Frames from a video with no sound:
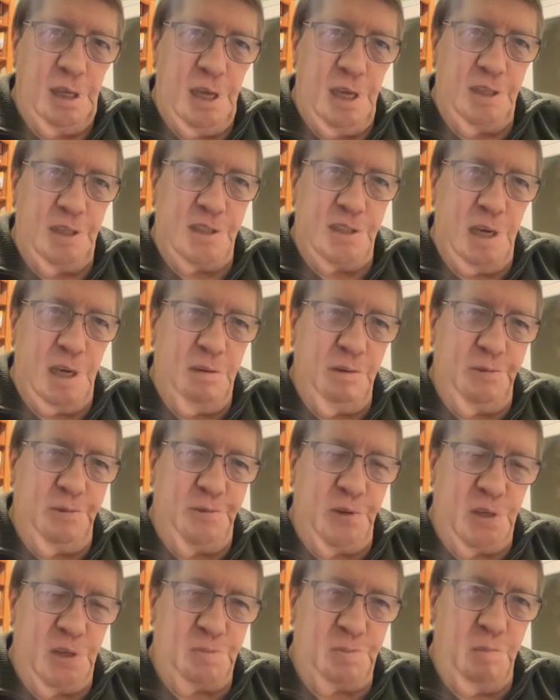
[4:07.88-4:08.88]
had time to
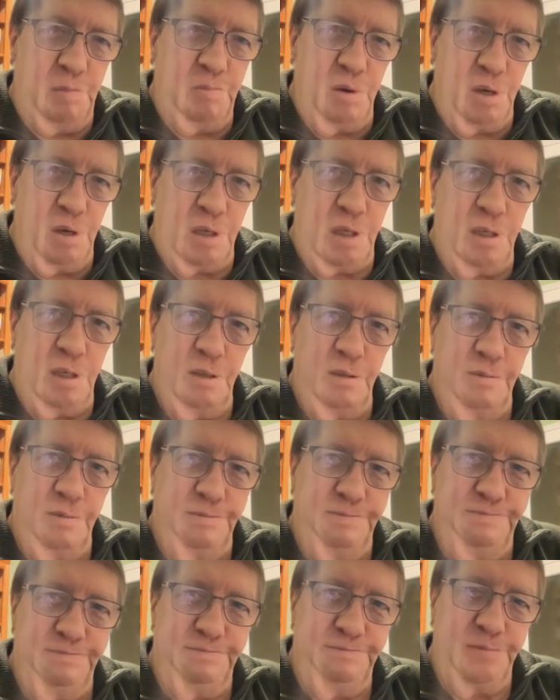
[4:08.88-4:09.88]
finish my book.
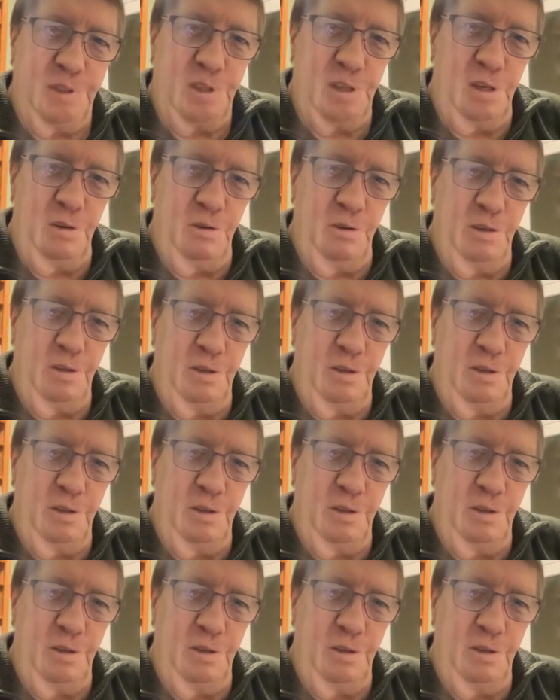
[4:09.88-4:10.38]
So